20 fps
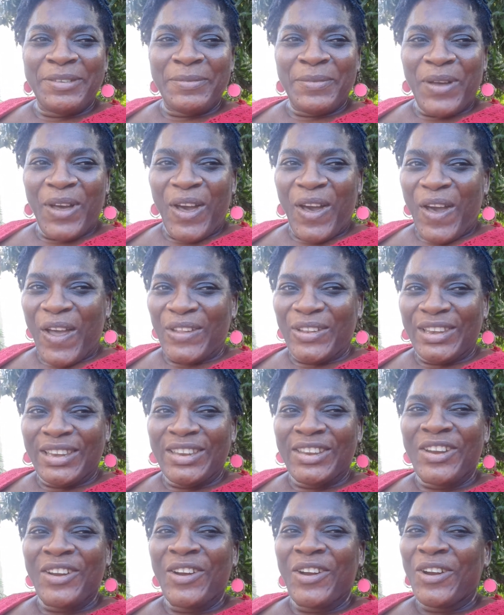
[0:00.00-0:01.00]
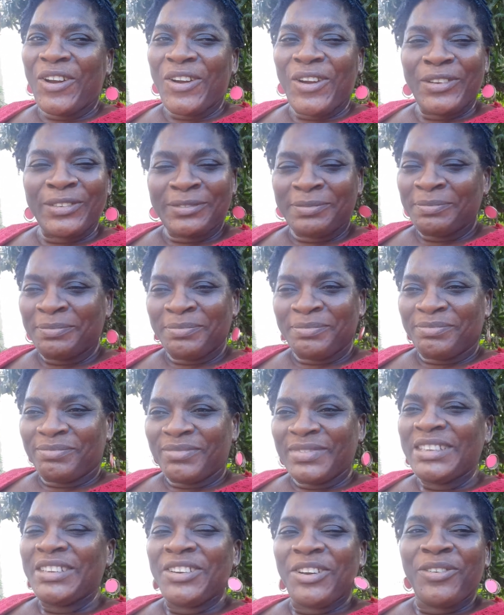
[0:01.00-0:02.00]
in your
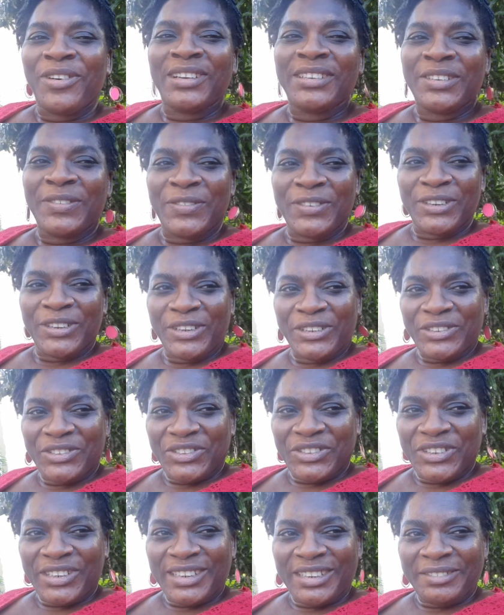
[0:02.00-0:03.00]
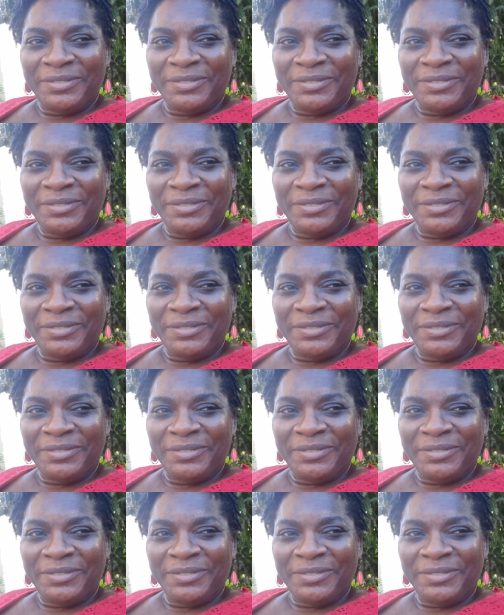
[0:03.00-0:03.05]
wonderful country.